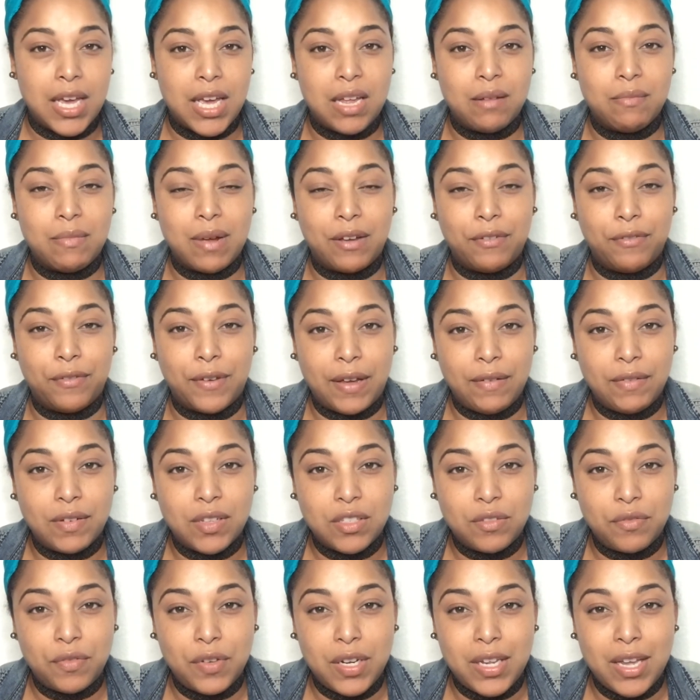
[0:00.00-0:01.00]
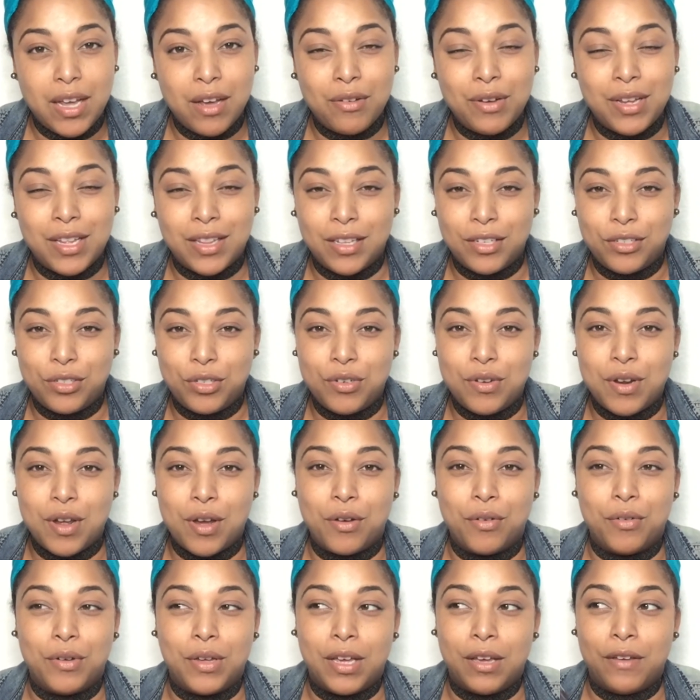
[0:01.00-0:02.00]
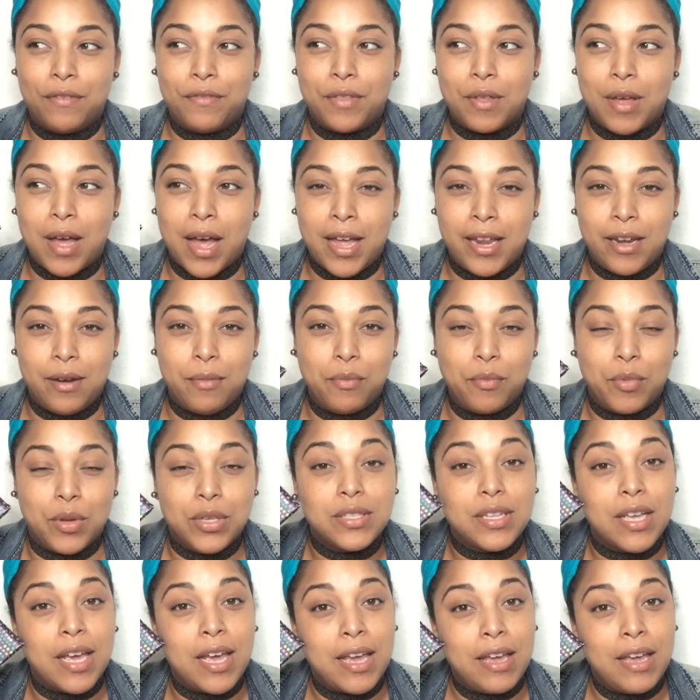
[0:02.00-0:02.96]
in my favorites video and let you know if the item was